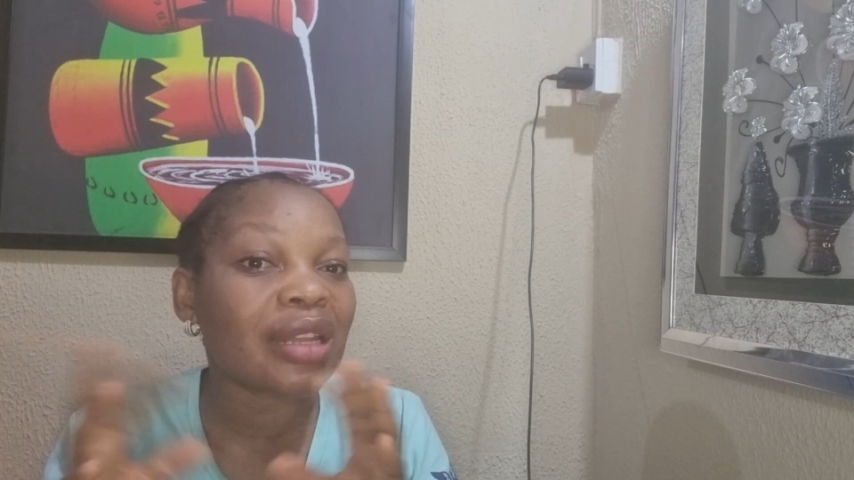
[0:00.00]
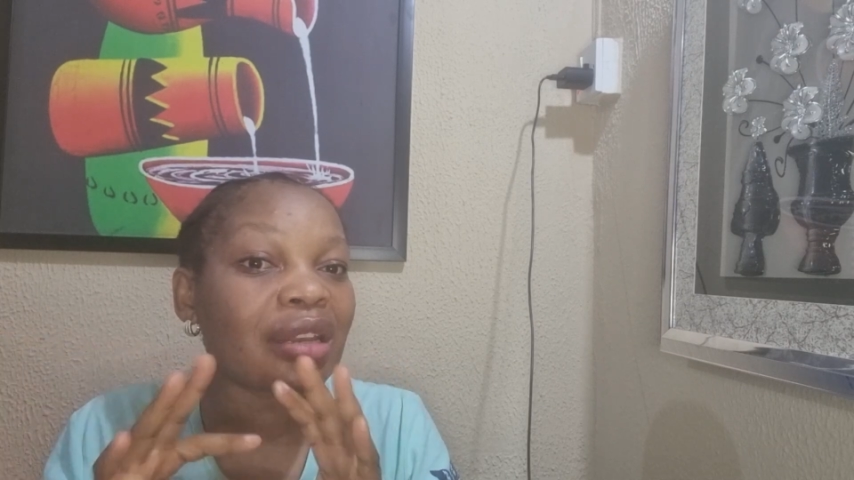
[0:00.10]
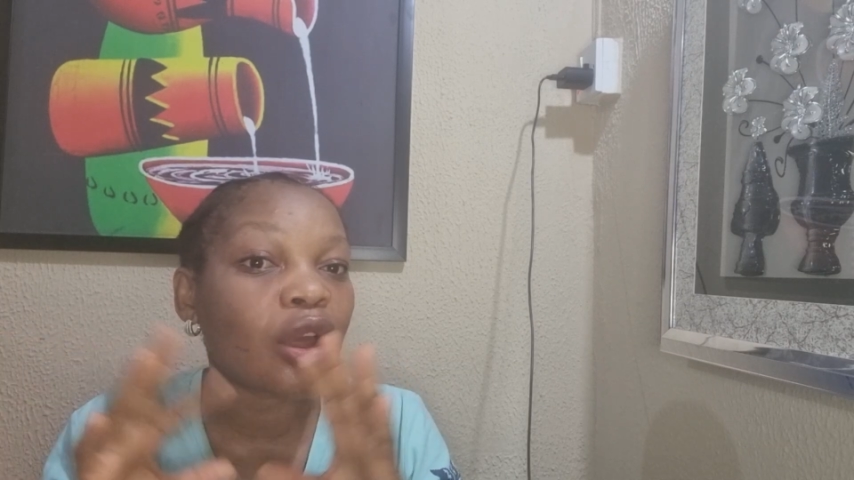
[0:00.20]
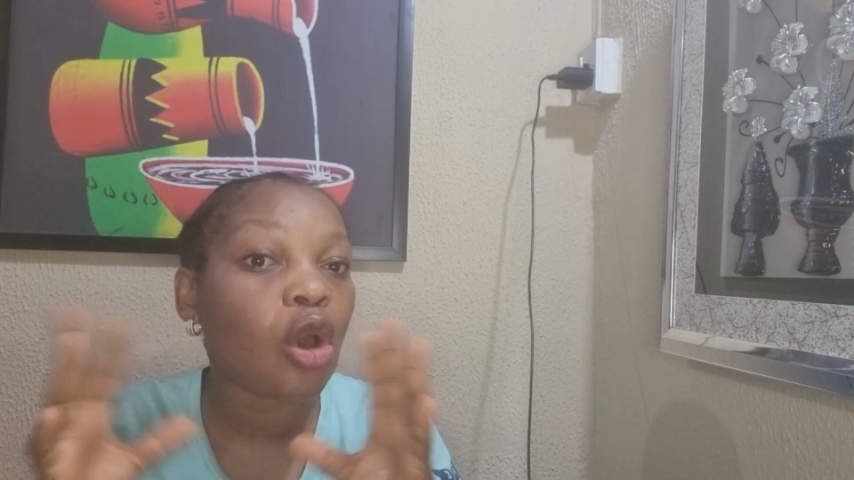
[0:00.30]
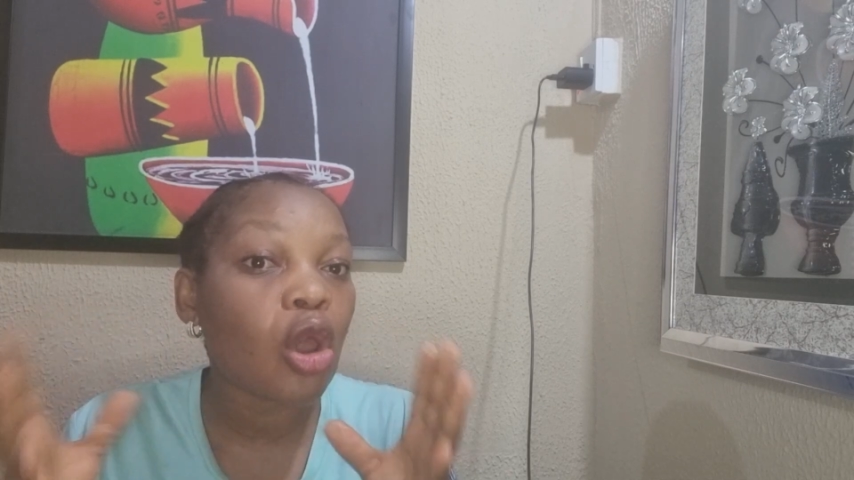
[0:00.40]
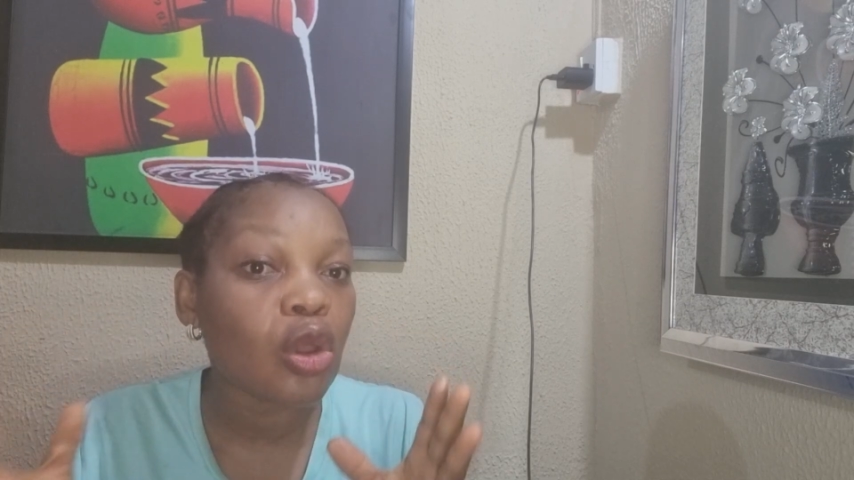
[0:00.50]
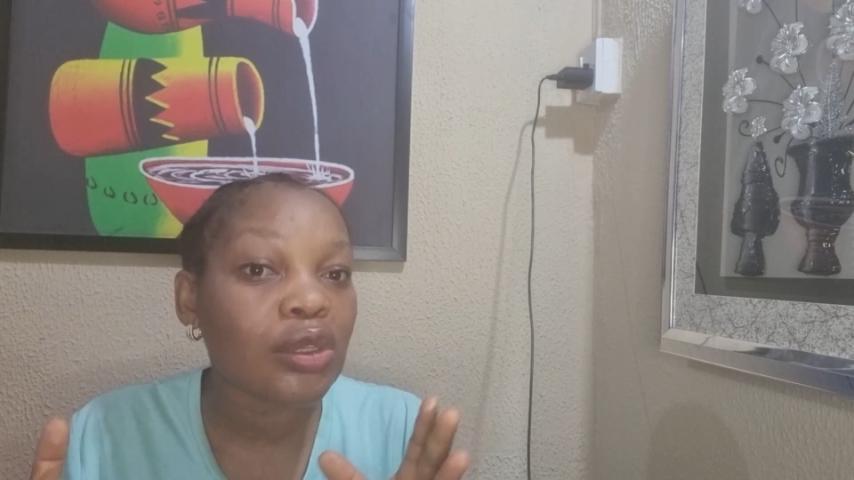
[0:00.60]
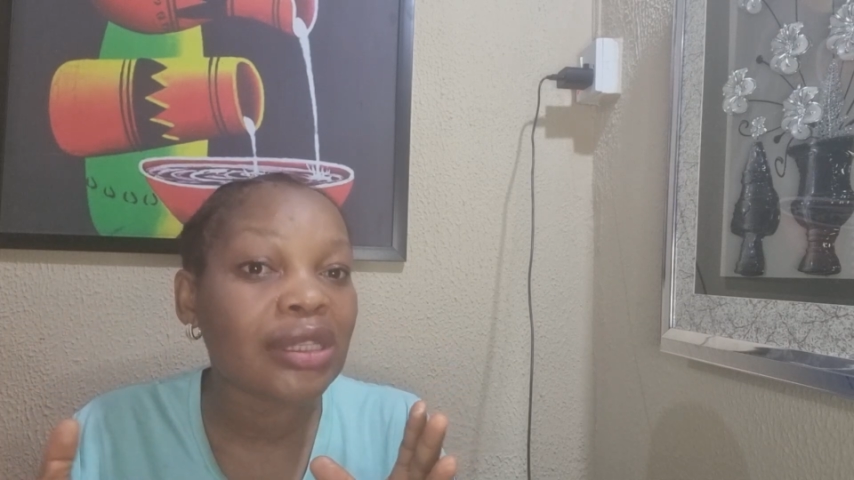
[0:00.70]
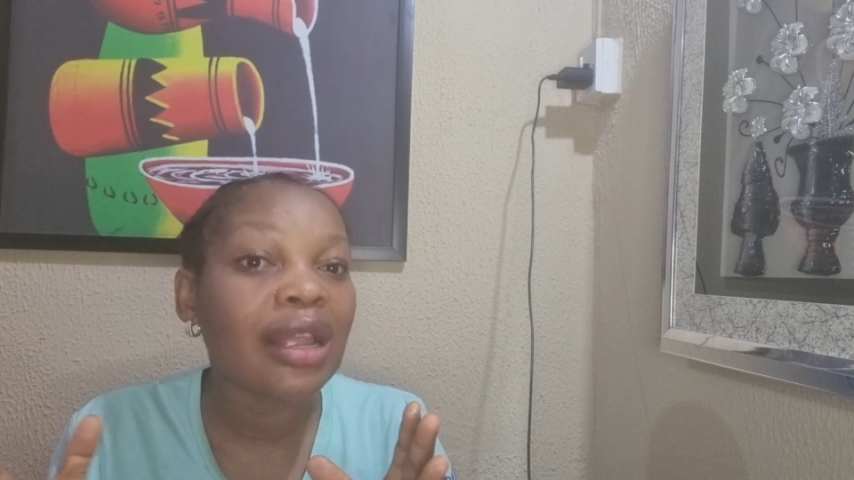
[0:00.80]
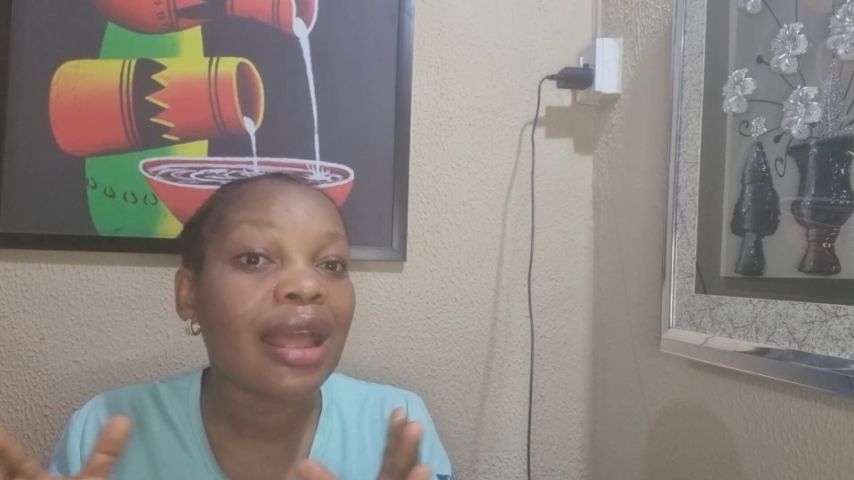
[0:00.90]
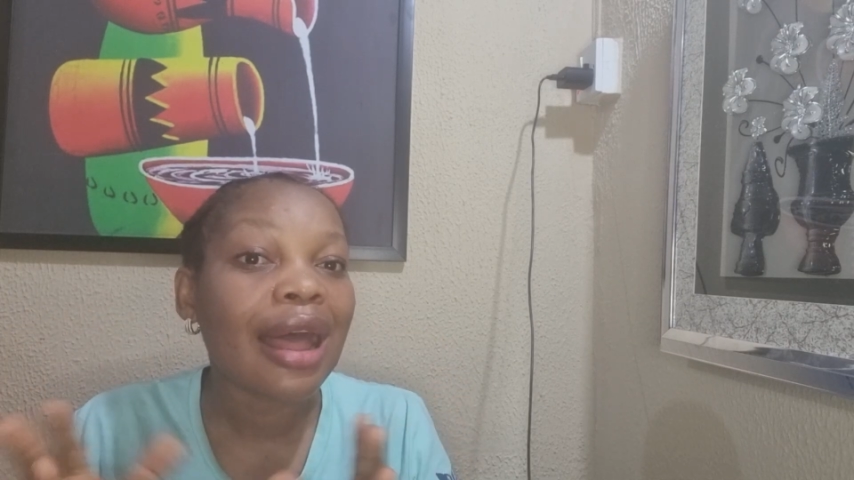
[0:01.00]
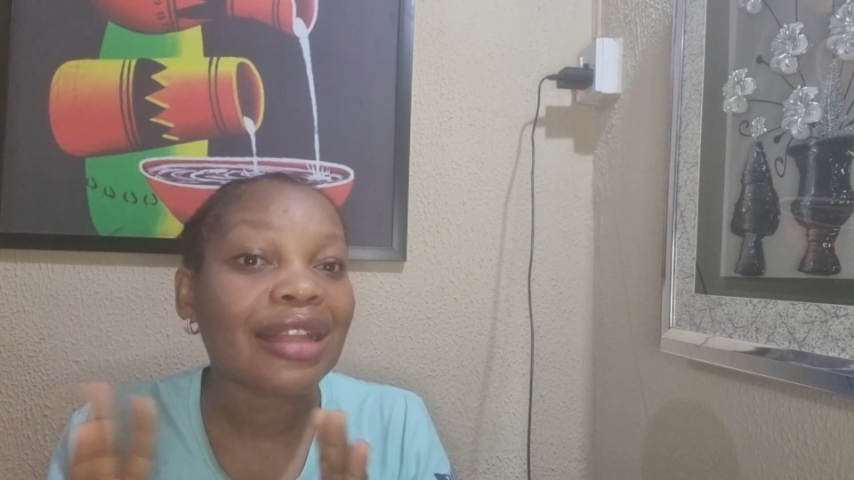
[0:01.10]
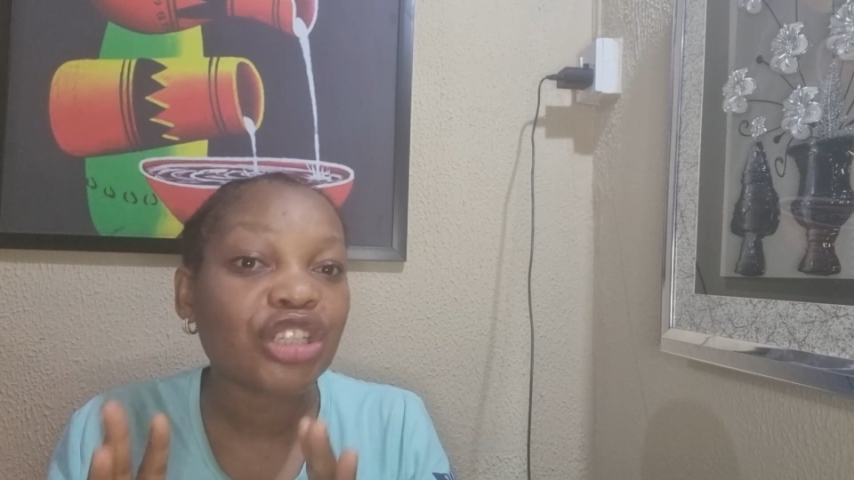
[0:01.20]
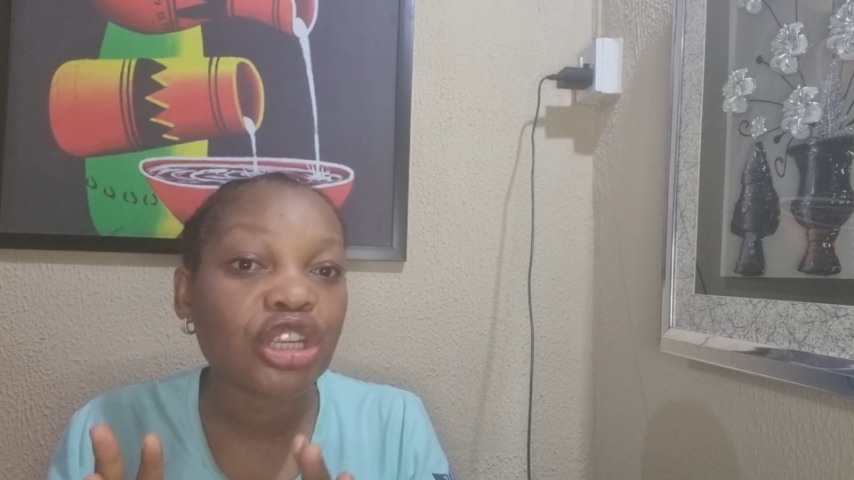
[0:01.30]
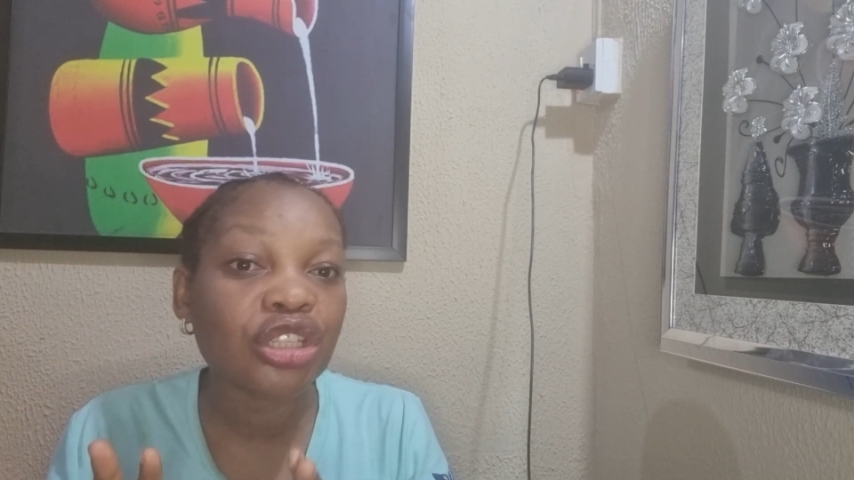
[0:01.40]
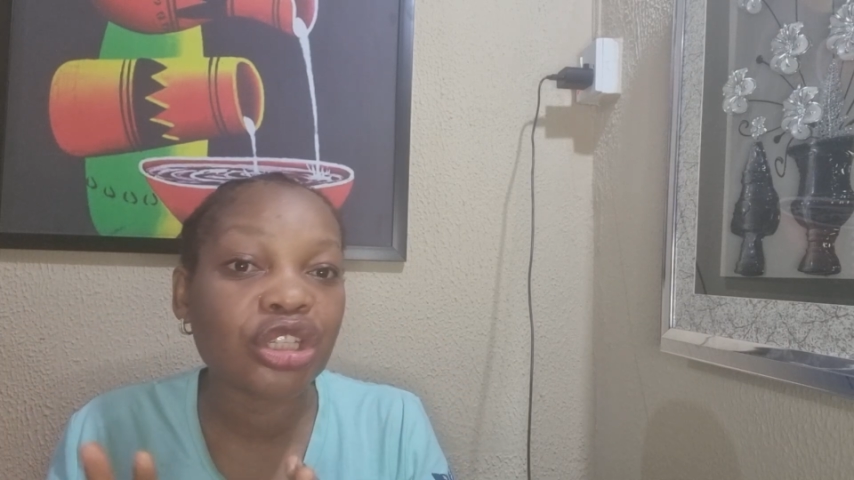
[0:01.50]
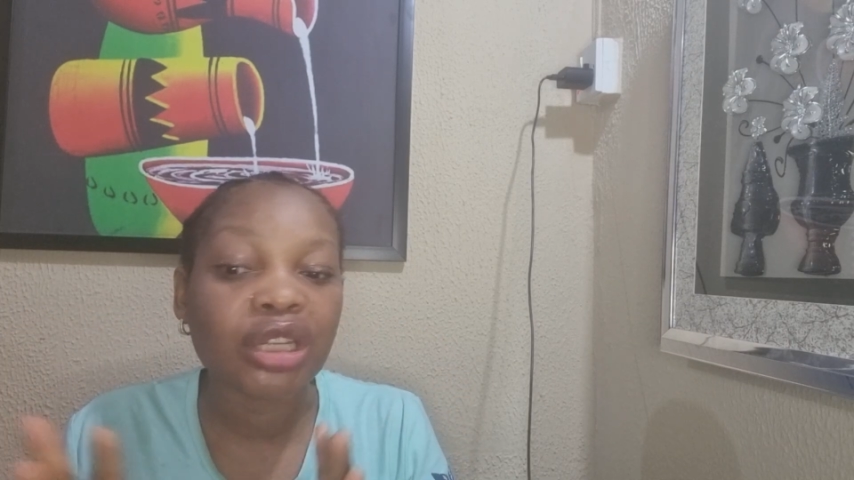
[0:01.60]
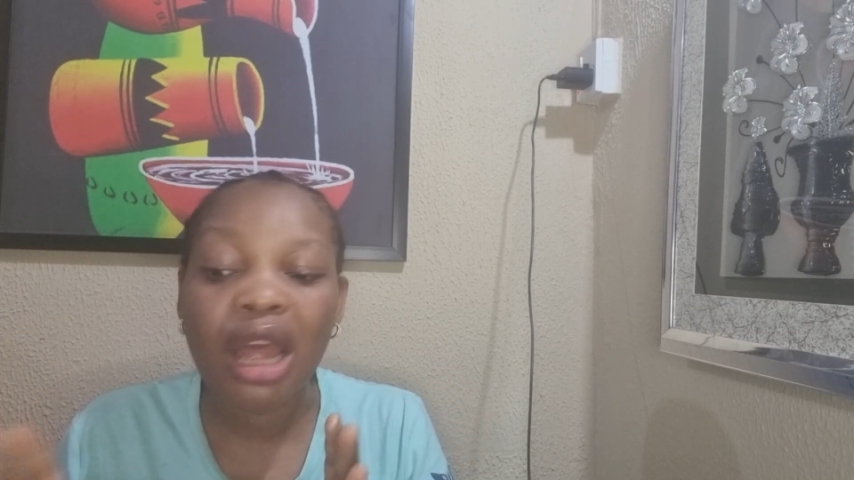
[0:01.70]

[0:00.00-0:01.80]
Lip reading: that the colors are changing.